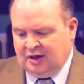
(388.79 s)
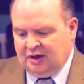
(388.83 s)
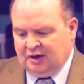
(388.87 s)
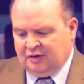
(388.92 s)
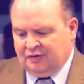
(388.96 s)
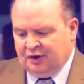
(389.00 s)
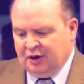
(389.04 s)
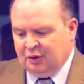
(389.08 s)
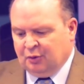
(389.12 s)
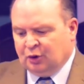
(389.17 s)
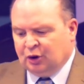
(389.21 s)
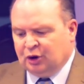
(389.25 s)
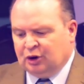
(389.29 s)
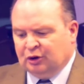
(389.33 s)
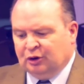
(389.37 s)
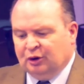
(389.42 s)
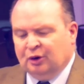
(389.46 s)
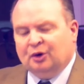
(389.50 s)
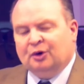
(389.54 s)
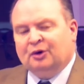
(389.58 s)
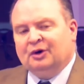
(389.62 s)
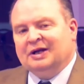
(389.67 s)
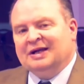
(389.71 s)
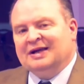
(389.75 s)
They were
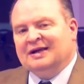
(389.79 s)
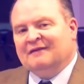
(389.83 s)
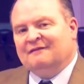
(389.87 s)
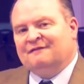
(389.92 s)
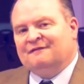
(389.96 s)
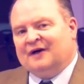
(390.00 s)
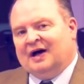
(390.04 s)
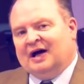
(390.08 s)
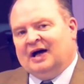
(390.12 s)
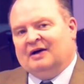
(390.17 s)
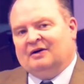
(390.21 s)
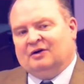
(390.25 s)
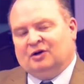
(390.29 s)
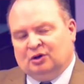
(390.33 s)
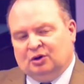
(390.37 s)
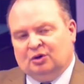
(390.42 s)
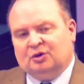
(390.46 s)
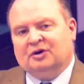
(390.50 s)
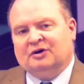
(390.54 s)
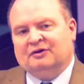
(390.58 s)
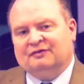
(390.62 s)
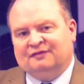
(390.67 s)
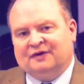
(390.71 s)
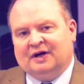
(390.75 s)

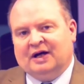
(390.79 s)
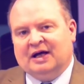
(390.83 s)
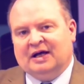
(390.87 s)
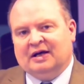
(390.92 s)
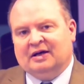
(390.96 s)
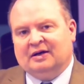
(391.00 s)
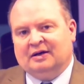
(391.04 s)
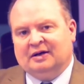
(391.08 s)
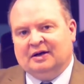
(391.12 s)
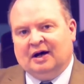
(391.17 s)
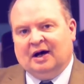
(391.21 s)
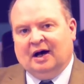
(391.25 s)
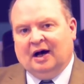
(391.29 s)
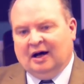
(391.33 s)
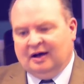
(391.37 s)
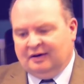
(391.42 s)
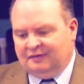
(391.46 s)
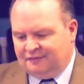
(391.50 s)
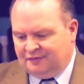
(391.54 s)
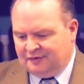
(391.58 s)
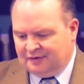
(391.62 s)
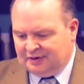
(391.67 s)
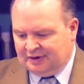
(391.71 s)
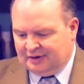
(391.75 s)
glorifying God
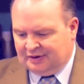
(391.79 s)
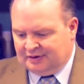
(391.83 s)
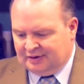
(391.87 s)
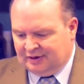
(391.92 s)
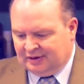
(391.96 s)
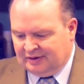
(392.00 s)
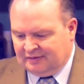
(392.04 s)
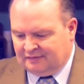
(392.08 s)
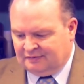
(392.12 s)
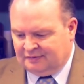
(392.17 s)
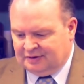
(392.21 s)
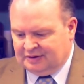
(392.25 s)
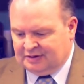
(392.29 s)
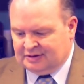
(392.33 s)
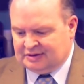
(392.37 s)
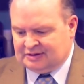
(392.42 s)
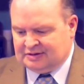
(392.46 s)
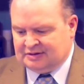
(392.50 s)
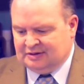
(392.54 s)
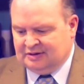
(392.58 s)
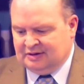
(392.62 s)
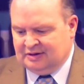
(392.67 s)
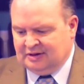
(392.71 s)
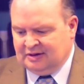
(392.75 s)
for their
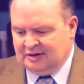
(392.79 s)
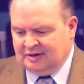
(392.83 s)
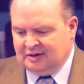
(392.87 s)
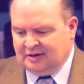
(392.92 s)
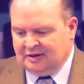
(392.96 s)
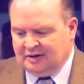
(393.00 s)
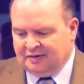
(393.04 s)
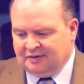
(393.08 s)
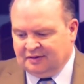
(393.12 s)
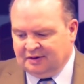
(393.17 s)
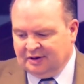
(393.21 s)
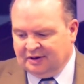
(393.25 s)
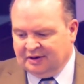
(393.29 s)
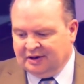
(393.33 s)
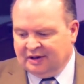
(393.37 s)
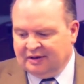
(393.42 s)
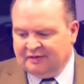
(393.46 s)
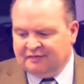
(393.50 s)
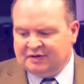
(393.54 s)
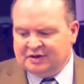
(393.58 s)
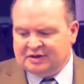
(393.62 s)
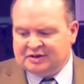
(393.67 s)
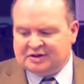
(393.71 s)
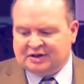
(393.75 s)
deliverance. Their
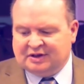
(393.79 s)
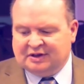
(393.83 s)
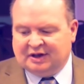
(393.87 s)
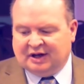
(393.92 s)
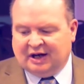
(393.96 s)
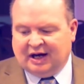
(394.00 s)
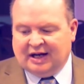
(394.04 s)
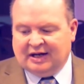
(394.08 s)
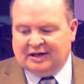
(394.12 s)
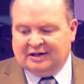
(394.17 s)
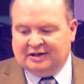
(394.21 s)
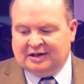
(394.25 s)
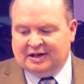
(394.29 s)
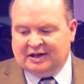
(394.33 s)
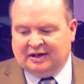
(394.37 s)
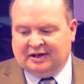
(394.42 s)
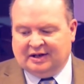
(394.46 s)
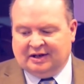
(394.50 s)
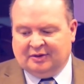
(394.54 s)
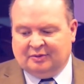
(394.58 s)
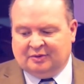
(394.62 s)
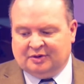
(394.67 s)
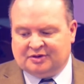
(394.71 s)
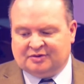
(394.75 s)
deliverance and their
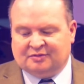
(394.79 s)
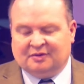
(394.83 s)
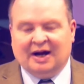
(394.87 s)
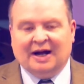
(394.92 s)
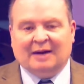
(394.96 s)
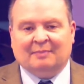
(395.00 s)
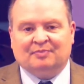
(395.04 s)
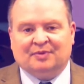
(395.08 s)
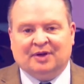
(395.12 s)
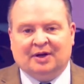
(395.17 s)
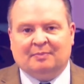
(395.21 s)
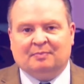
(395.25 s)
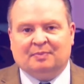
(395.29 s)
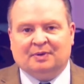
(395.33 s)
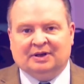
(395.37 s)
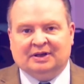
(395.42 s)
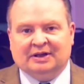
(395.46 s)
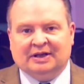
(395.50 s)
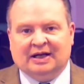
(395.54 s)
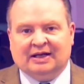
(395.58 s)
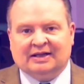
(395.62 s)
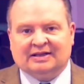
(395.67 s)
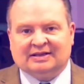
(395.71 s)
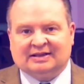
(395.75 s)
identity was wrapped up in the
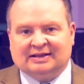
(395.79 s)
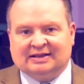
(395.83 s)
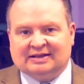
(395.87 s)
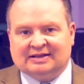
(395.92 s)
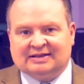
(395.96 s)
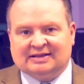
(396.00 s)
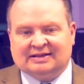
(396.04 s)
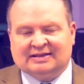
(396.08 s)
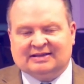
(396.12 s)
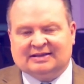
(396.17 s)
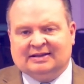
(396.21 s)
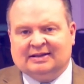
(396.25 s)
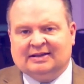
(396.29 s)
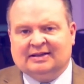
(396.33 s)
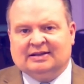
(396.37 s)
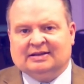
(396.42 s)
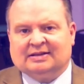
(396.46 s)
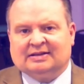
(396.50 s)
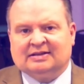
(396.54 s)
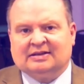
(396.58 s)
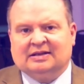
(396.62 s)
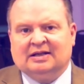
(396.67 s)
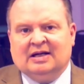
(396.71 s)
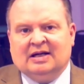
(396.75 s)
Exodus. It still
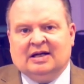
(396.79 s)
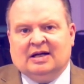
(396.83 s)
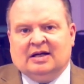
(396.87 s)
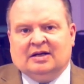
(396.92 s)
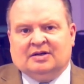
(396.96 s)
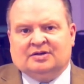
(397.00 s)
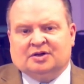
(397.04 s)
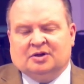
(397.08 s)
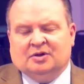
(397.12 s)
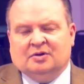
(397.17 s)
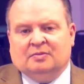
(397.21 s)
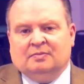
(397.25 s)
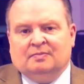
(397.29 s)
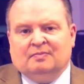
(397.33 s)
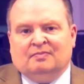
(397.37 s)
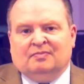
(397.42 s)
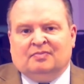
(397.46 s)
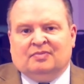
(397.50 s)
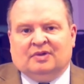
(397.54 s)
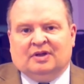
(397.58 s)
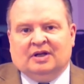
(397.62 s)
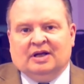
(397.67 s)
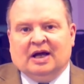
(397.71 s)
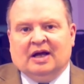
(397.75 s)
is. So
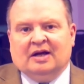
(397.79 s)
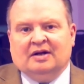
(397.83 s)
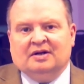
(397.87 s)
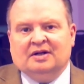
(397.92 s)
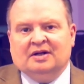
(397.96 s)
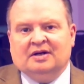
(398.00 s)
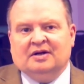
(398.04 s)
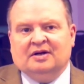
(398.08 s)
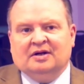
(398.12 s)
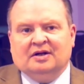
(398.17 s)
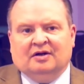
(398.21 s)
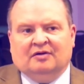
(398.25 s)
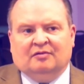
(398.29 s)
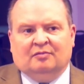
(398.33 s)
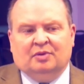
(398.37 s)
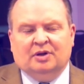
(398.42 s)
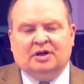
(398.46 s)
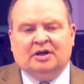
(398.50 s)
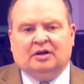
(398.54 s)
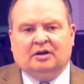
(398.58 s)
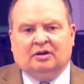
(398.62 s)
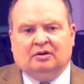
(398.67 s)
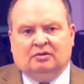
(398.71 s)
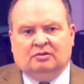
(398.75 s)
the identity of
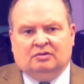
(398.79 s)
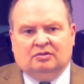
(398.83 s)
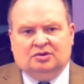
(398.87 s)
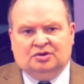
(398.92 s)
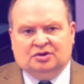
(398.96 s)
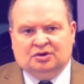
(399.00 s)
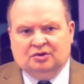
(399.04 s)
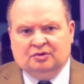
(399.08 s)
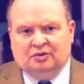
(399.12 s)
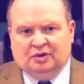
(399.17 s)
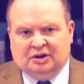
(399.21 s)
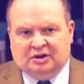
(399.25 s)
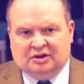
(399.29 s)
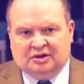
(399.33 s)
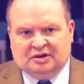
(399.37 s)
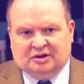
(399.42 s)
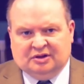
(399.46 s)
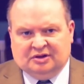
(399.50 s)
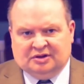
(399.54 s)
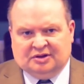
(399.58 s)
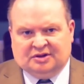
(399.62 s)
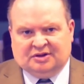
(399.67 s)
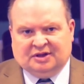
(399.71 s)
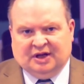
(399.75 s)
being Jewish
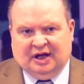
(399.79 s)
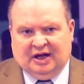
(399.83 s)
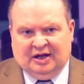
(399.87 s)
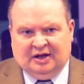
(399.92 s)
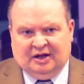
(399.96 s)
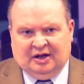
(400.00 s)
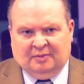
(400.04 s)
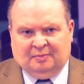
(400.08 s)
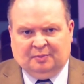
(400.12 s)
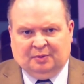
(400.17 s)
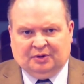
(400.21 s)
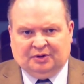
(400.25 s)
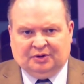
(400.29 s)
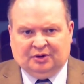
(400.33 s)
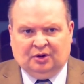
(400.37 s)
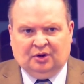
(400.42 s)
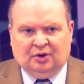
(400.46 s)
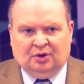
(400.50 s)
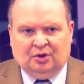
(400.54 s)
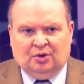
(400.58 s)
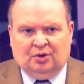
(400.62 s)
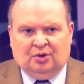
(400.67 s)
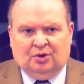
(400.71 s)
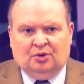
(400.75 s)
is tied up with the
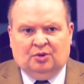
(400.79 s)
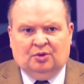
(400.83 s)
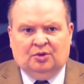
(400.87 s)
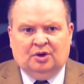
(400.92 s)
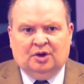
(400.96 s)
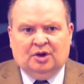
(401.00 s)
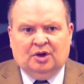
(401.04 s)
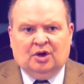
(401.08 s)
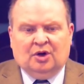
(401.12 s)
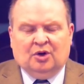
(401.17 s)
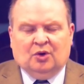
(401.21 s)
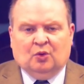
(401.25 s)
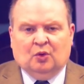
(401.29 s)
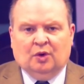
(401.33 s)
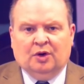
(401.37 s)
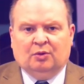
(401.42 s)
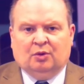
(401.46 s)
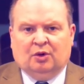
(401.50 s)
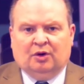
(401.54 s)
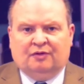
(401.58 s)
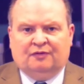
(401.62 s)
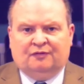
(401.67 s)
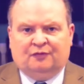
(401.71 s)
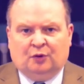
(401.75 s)
whole, we
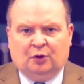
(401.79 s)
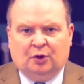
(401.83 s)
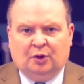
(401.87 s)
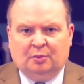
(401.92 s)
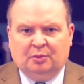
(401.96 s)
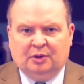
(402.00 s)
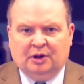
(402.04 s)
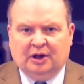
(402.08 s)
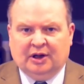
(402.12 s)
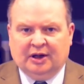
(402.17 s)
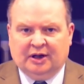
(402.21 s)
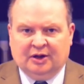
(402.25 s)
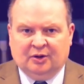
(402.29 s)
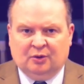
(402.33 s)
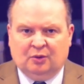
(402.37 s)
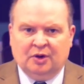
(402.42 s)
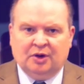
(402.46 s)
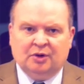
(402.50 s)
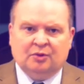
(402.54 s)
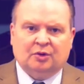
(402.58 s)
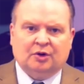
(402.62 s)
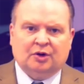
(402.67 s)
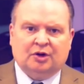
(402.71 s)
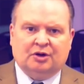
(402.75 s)
were formulated, we
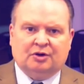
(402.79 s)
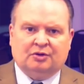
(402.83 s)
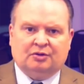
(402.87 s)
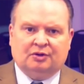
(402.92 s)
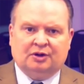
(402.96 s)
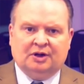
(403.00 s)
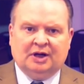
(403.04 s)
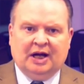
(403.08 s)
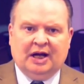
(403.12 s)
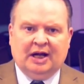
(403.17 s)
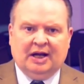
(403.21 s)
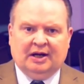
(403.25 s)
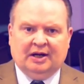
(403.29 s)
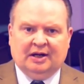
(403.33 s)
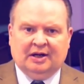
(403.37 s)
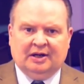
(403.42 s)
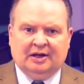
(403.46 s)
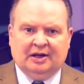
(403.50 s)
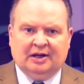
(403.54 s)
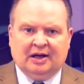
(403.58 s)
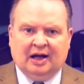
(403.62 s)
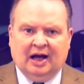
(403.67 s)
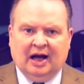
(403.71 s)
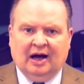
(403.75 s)
were created
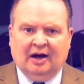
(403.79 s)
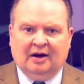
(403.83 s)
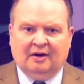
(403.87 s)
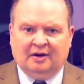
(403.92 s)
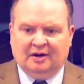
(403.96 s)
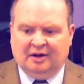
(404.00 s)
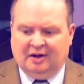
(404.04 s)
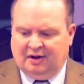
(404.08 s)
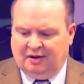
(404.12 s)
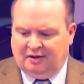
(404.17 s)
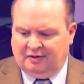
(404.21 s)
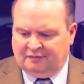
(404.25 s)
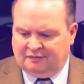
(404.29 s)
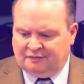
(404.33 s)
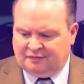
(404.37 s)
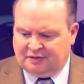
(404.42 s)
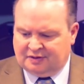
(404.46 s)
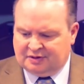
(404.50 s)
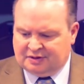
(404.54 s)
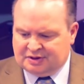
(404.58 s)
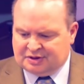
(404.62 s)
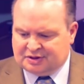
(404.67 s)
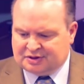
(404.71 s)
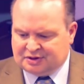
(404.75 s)
out of
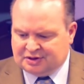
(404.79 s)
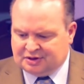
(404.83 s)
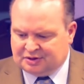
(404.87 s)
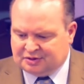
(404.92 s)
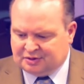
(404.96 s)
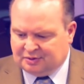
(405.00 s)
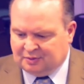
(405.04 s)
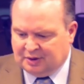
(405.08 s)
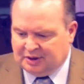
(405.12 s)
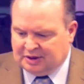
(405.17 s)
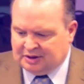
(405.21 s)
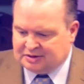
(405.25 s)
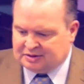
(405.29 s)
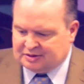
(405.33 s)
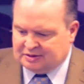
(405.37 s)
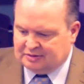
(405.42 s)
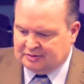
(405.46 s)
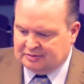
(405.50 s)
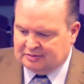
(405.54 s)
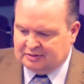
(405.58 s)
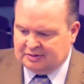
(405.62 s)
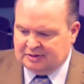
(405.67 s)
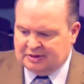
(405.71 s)
this situation.